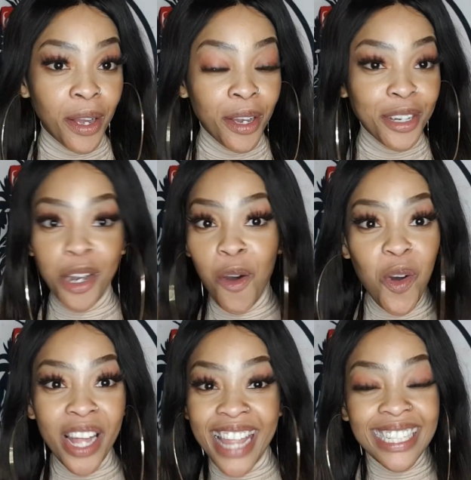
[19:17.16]

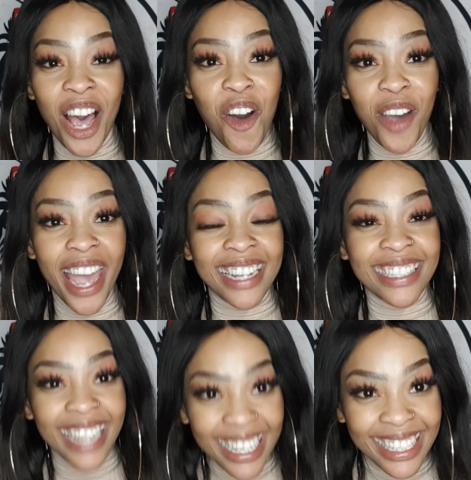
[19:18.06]
That's how
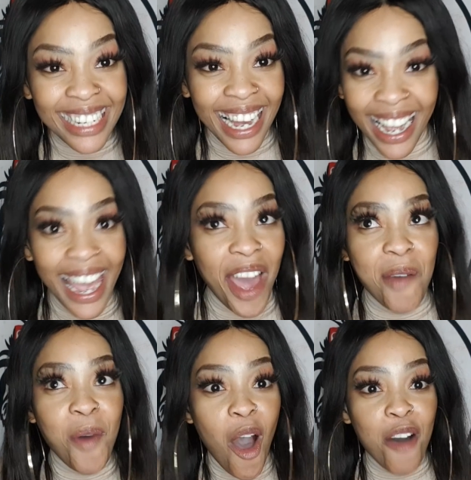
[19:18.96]
excited I
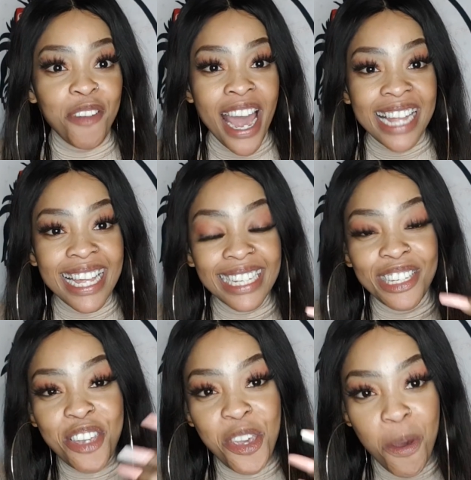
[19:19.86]
am of
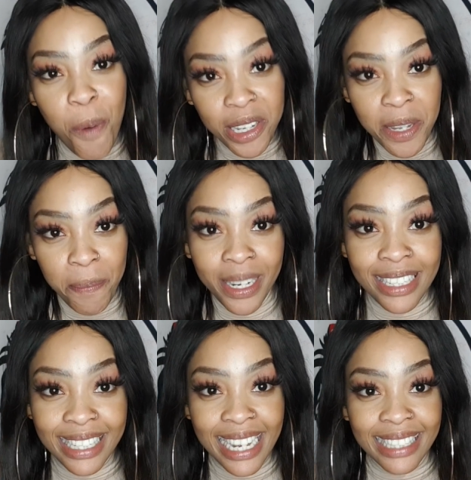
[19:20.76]
these new
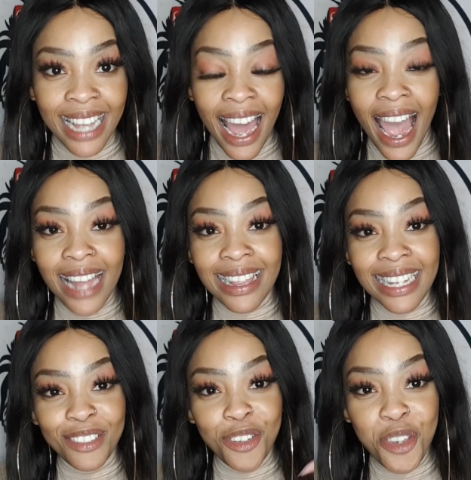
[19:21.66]
possibilities and
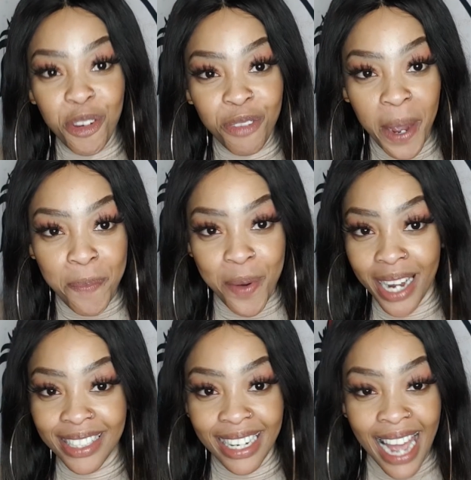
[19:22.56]
these new
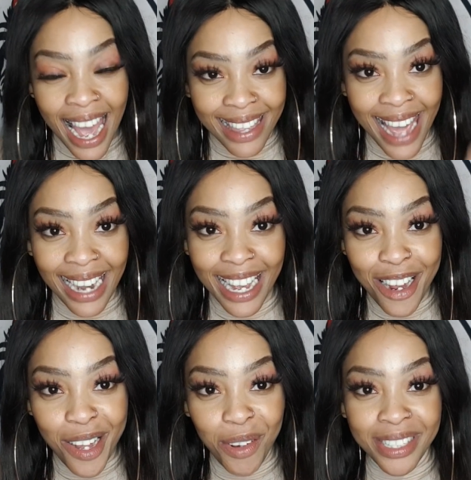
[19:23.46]
vibration that
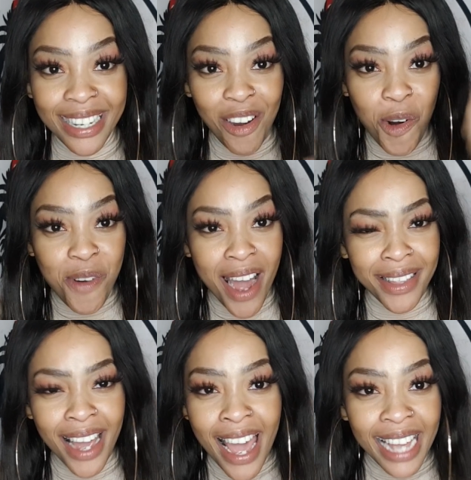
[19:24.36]
idlozi, or
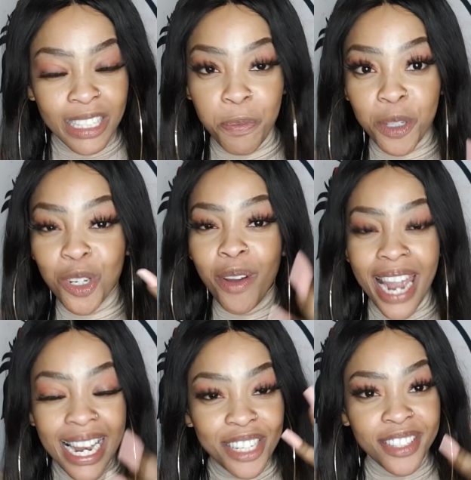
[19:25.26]
rather spiritual
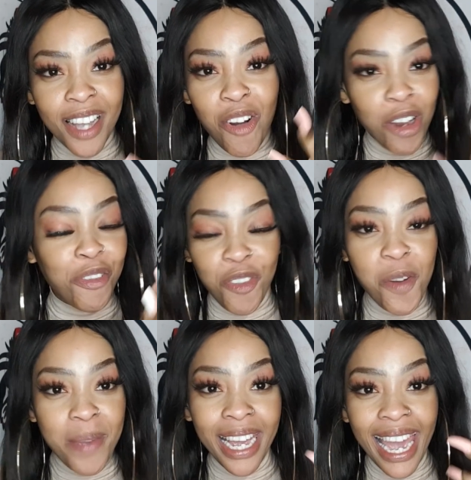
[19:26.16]
energies, are
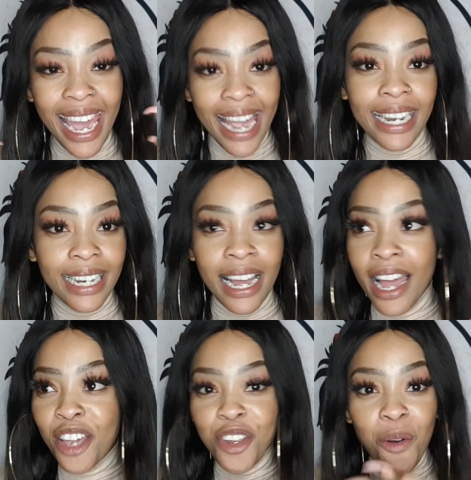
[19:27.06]
confirming in
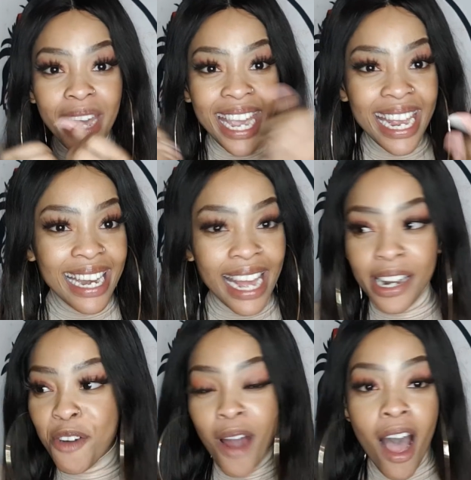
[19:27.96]
and
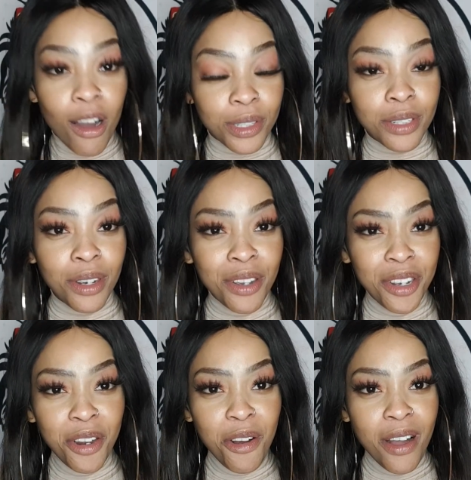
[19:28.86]
around.
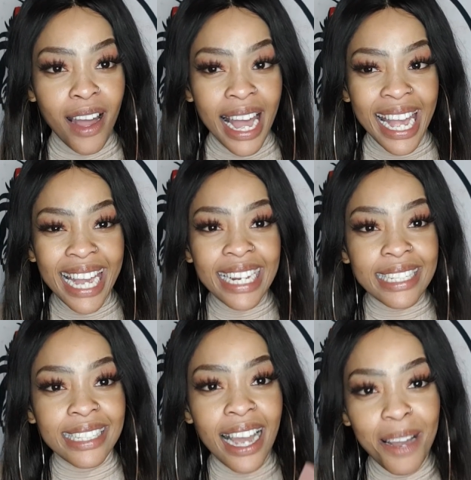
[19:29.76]
It
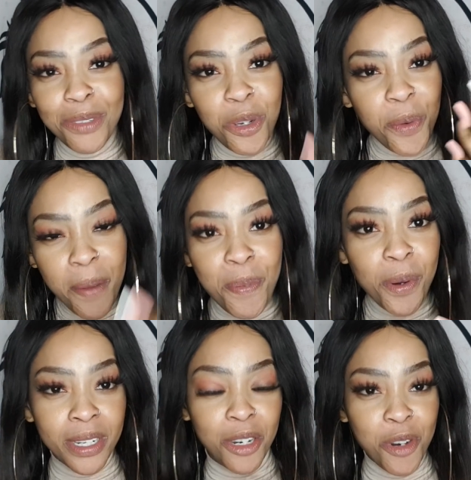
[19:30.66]
is time to
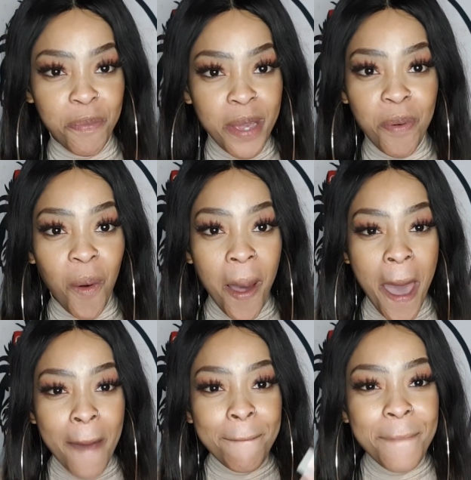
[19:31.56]
reboot, good people.
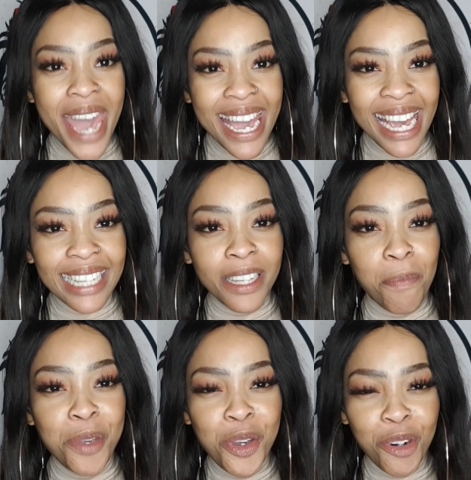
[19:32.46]
May is a
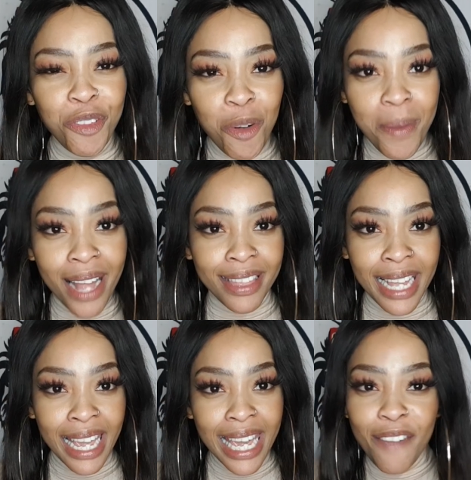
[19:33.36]
beautiful month
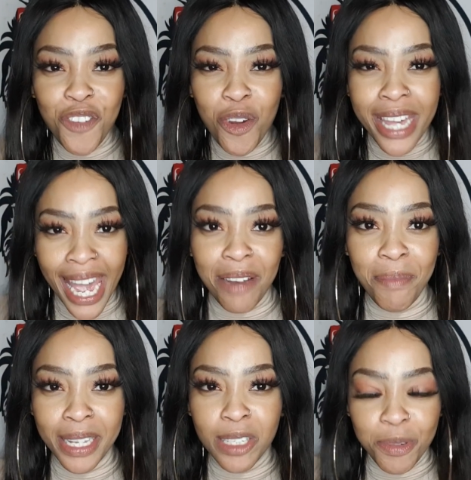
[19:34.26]
if you get
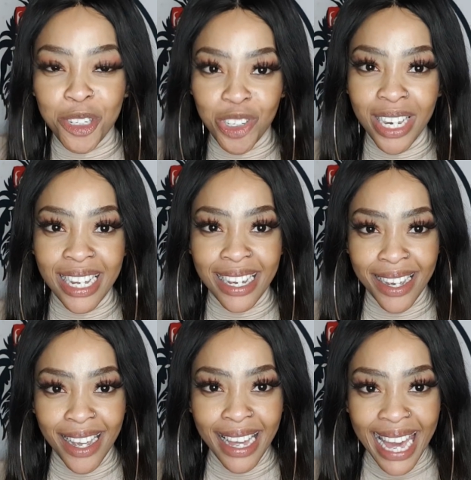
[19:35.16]
me spiritually.
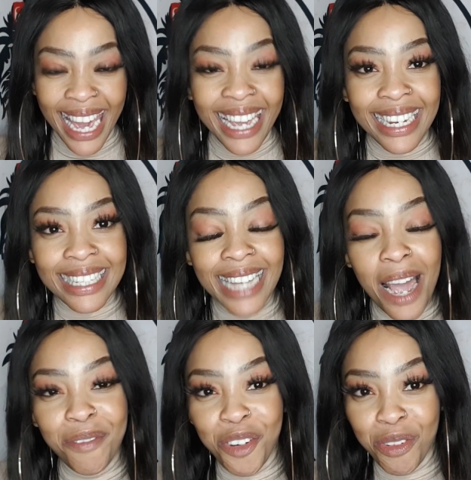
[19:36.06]
It is
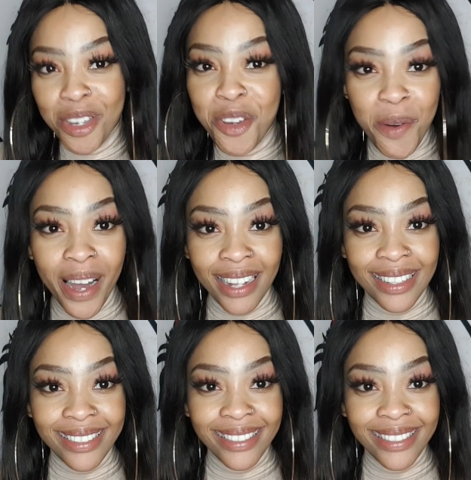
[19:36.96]
time for renewal.